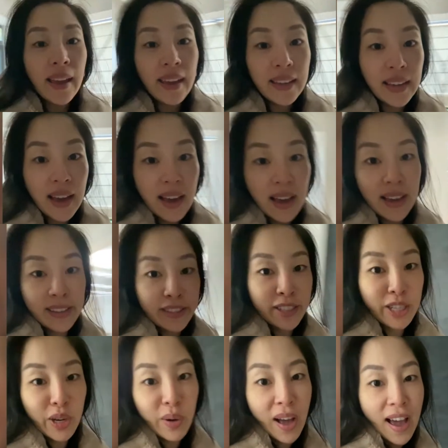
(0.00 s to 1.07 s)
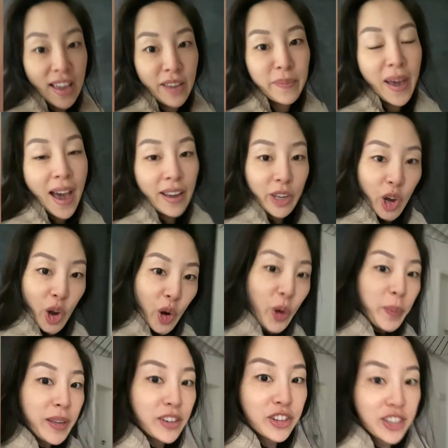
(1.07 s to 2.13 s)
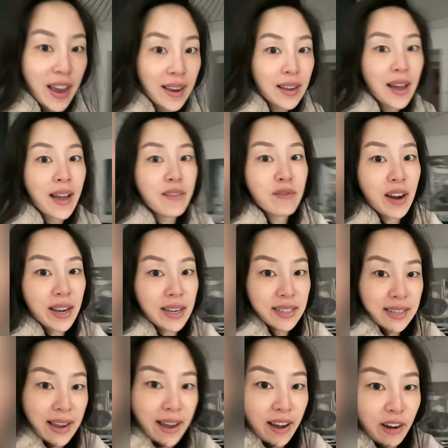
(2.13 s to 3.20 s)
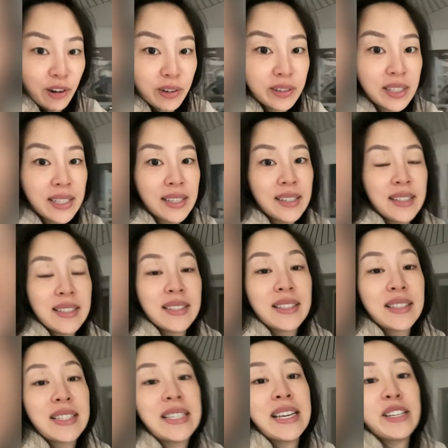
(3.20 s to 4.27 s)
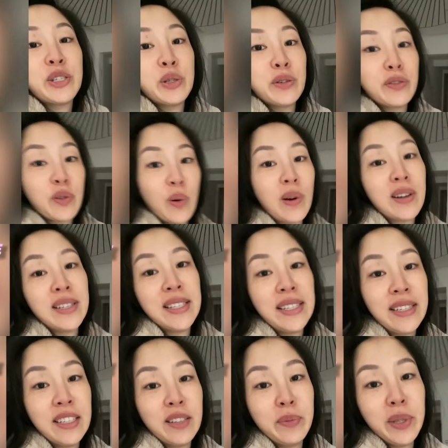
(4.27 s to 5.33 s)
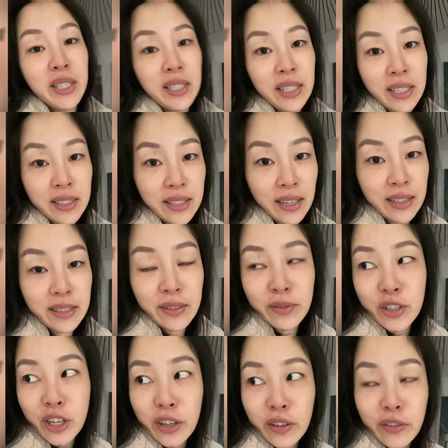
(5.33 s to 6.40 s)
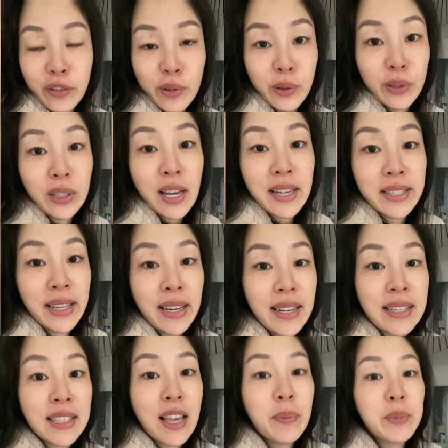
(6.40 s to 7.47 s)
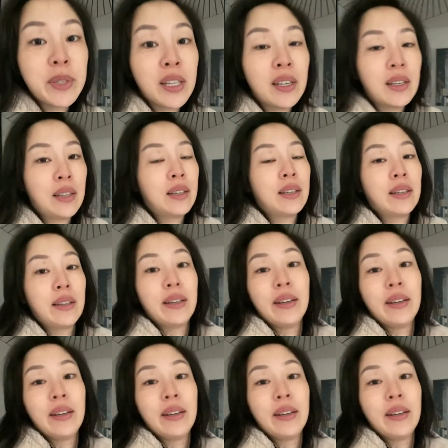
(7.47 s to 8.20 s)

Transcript: Hey guys, so I am at home in Shanghai right now. It's day two of quarantine. I've been eating tons of junk food. Last night I slept